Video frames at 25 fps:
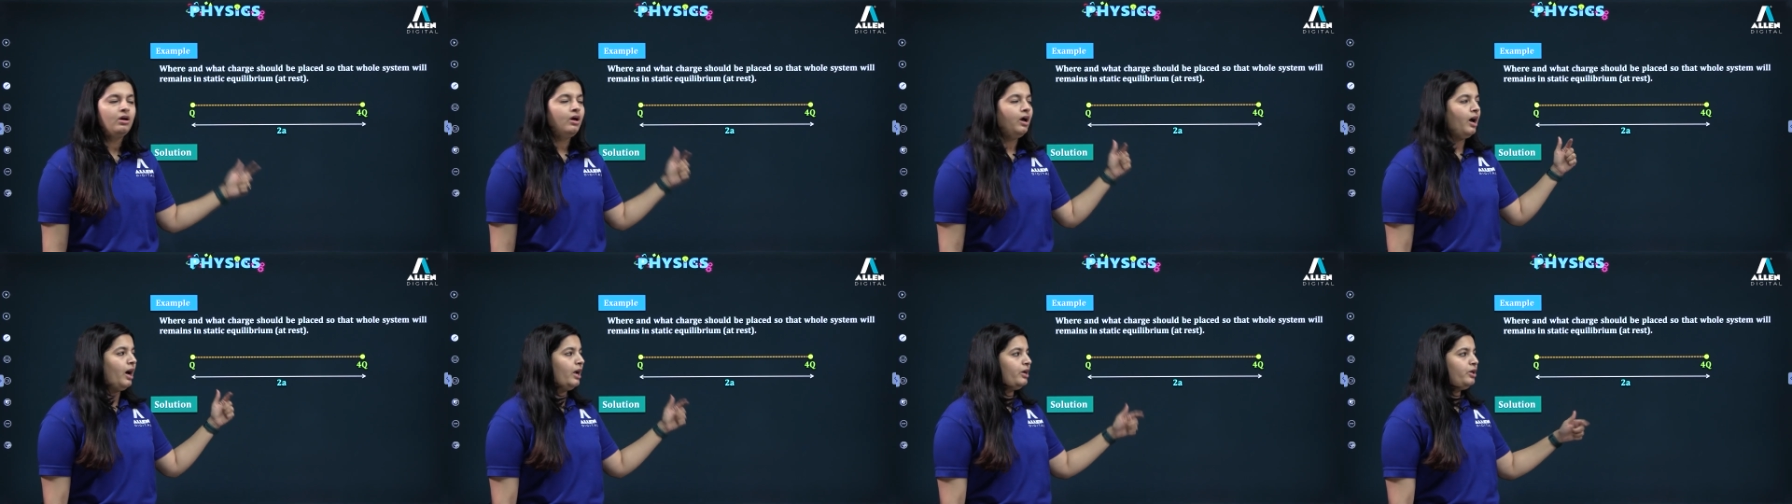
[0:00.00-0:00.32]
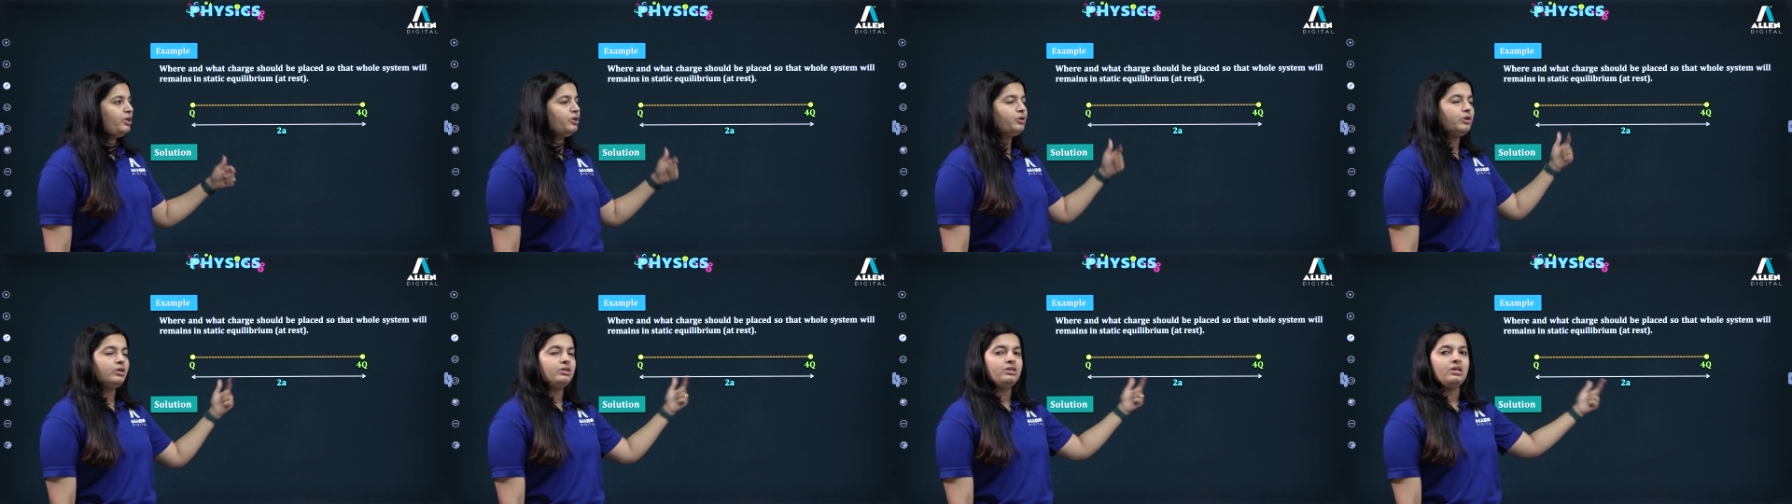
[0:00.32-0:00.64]
and
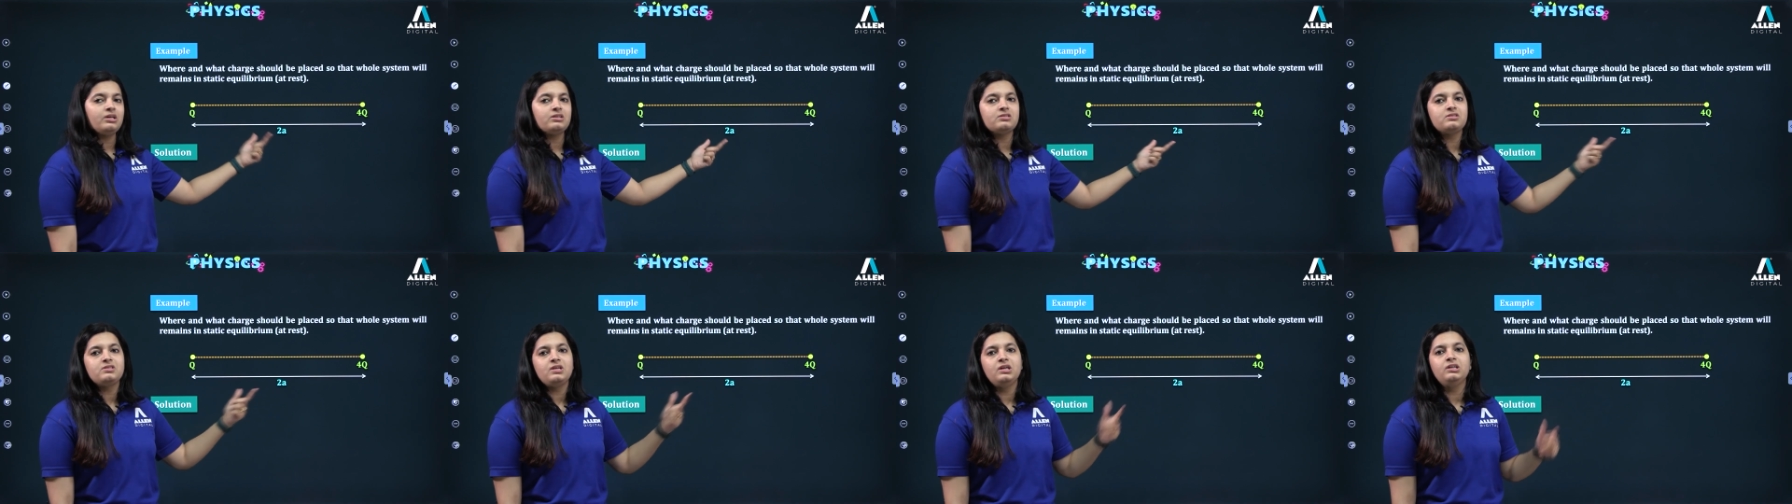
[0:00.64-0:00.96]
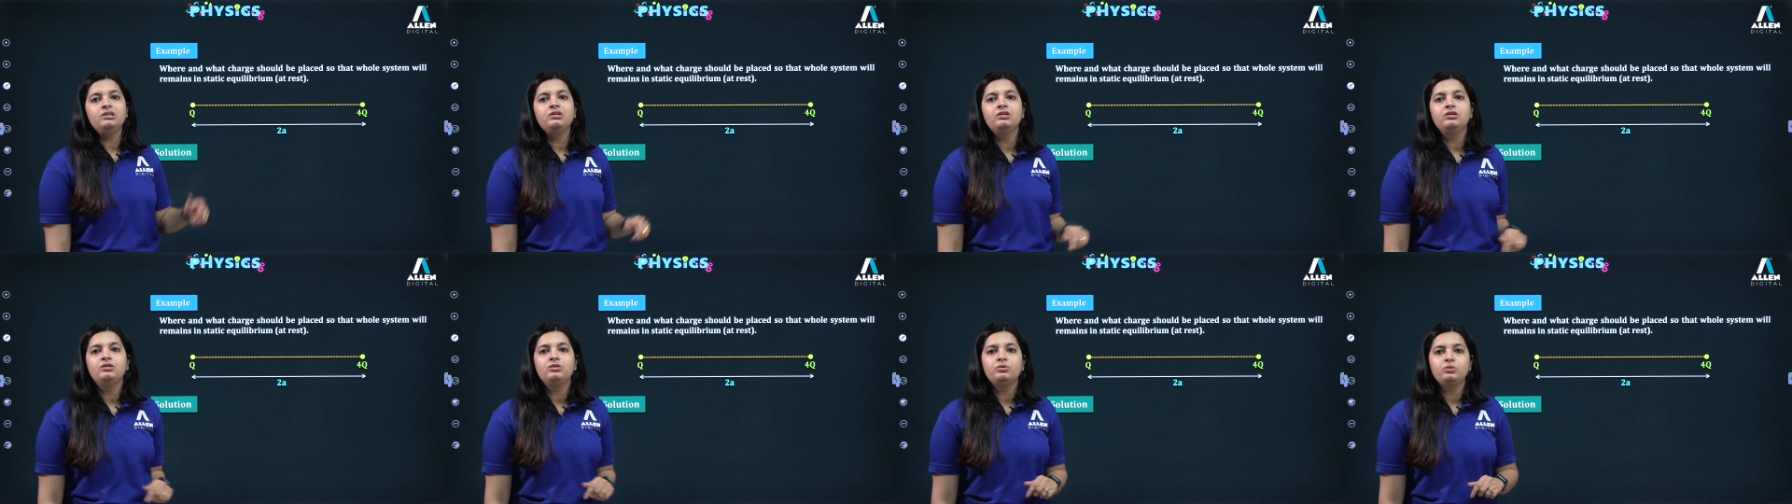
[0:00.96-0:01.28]
you can
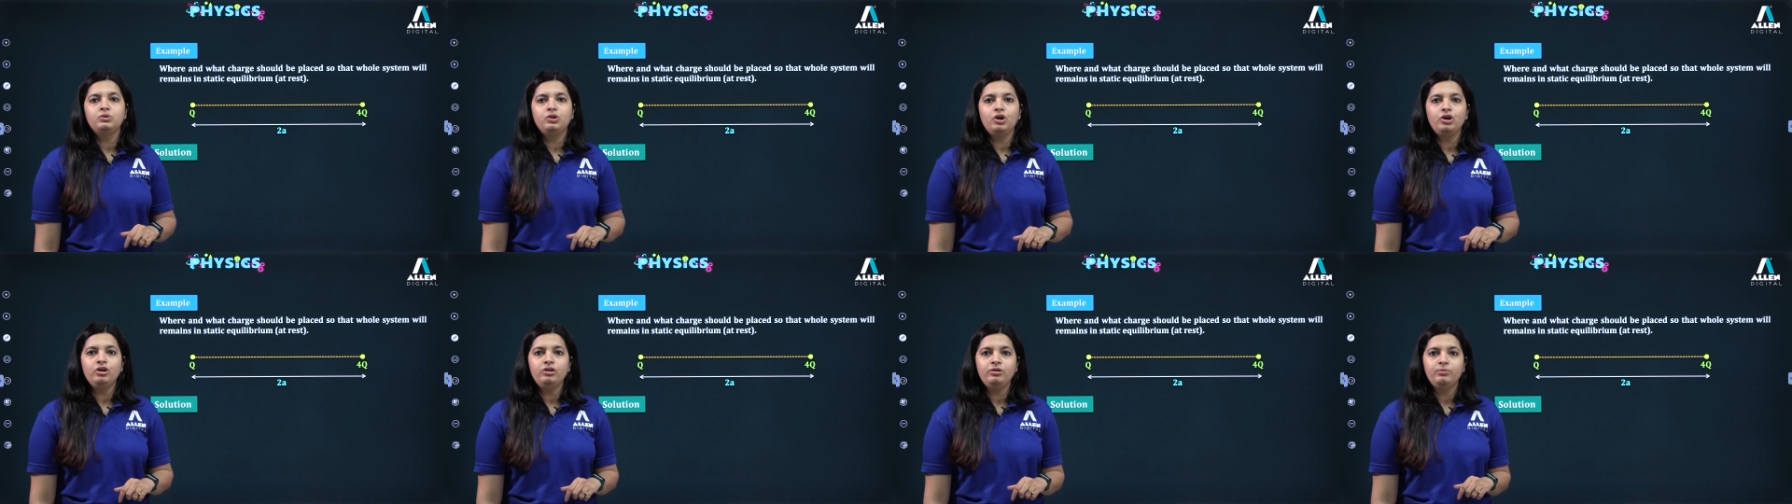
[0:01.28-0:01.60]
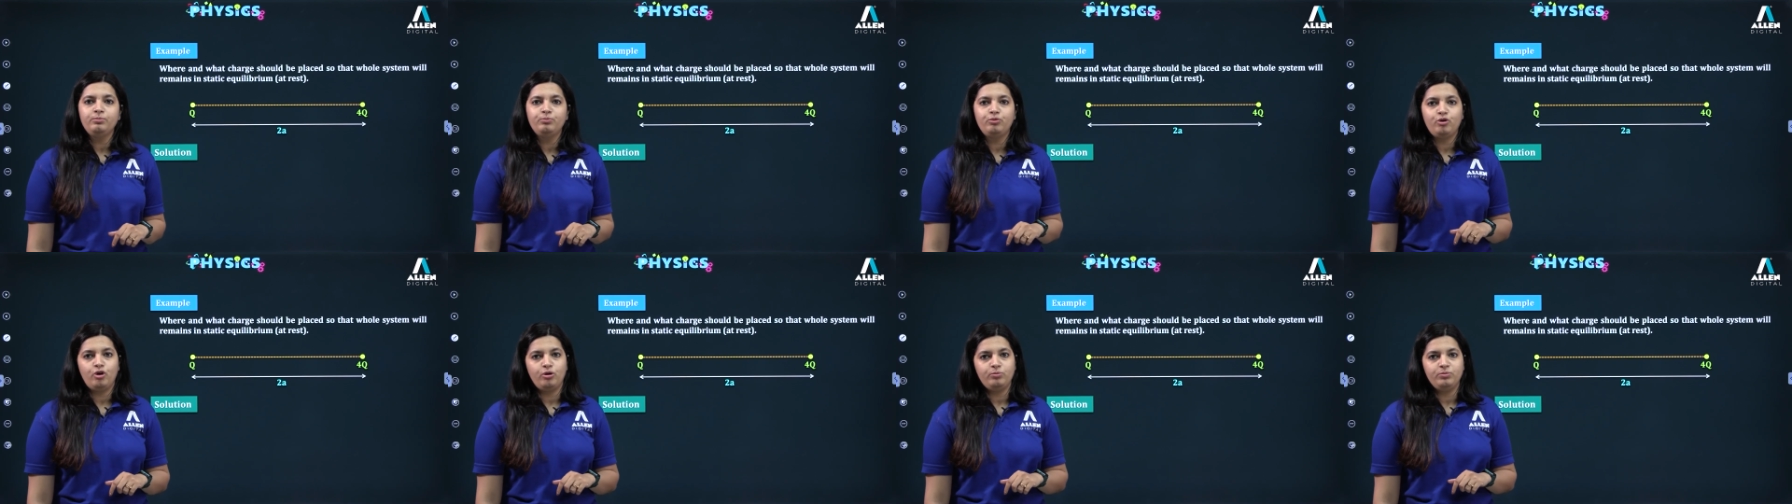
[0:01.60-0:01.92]
extend it to your
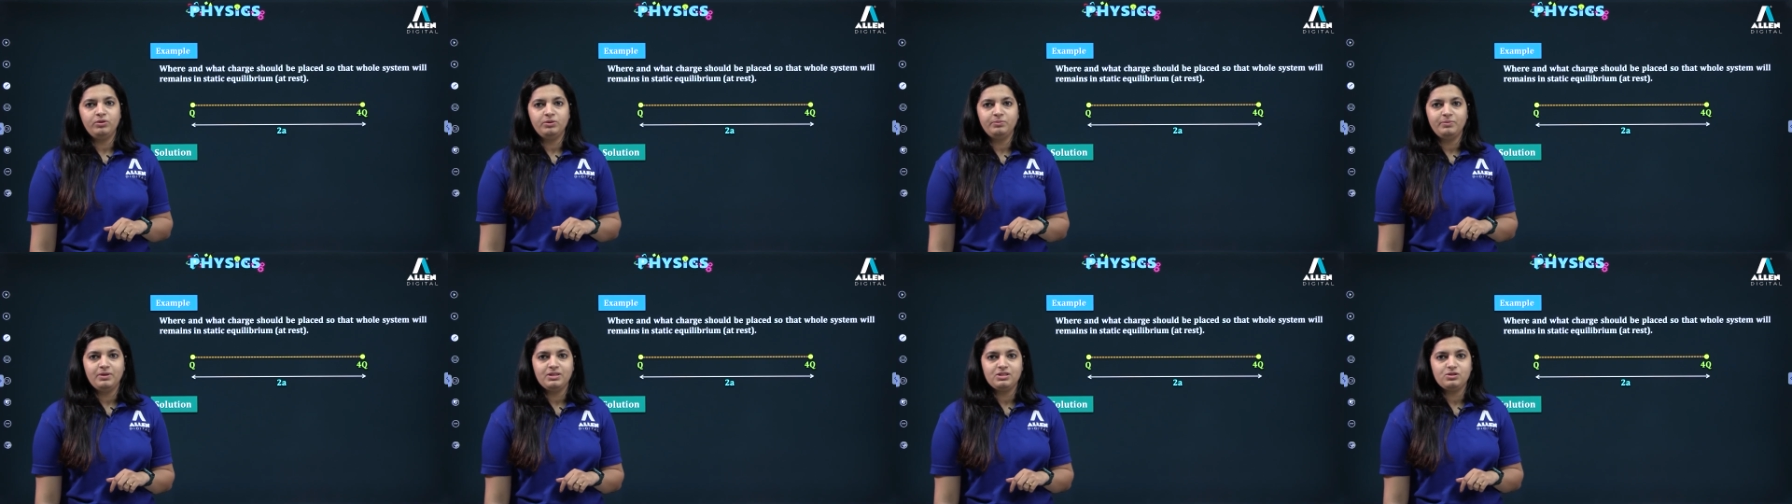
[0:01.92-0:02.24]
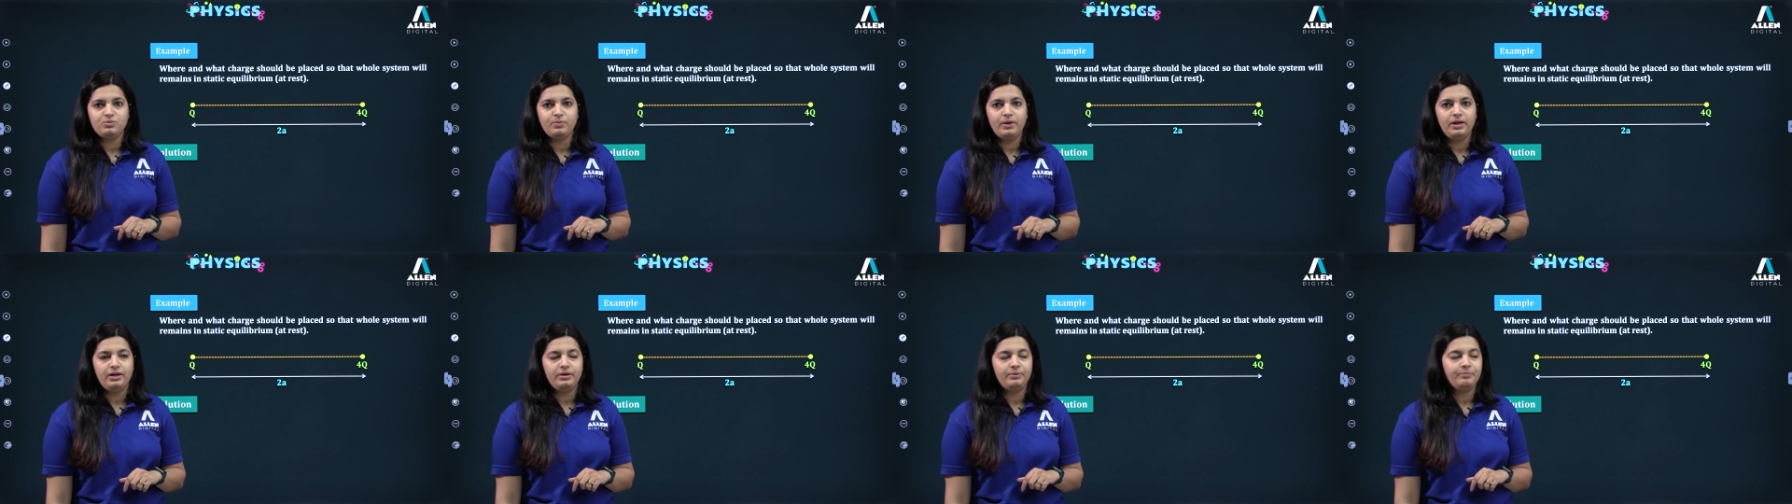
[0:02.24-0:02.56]
problem as
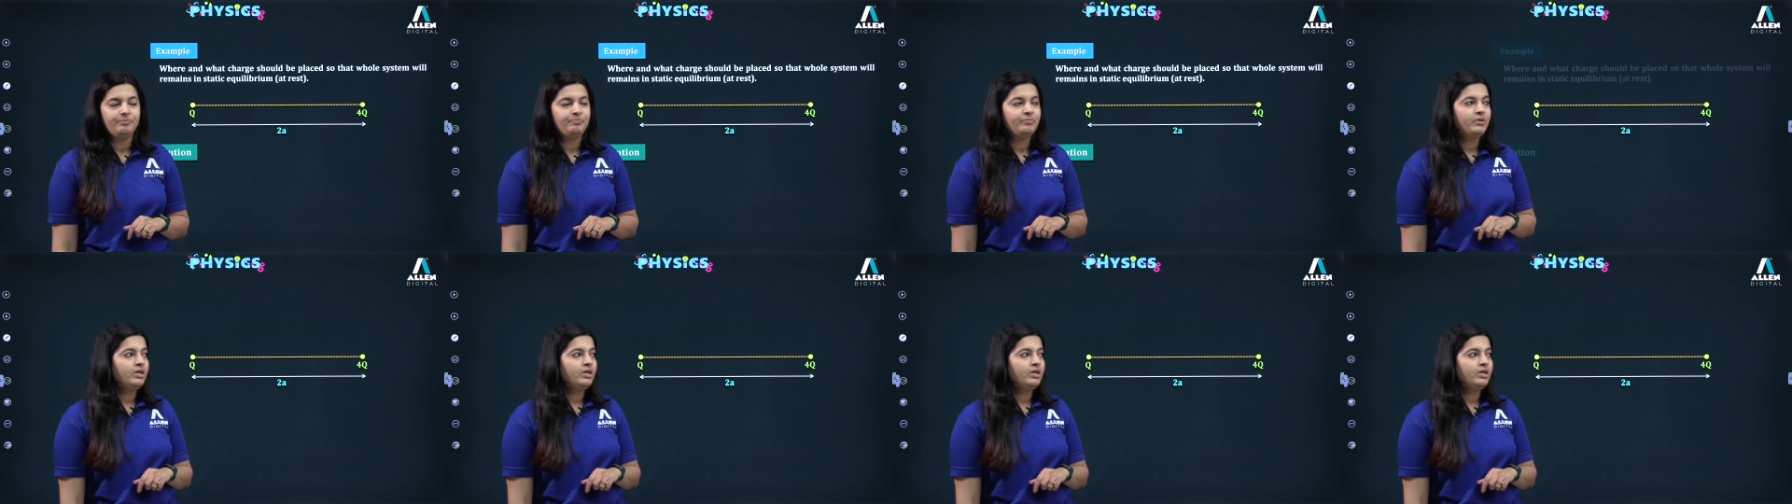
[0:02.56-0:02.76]
well.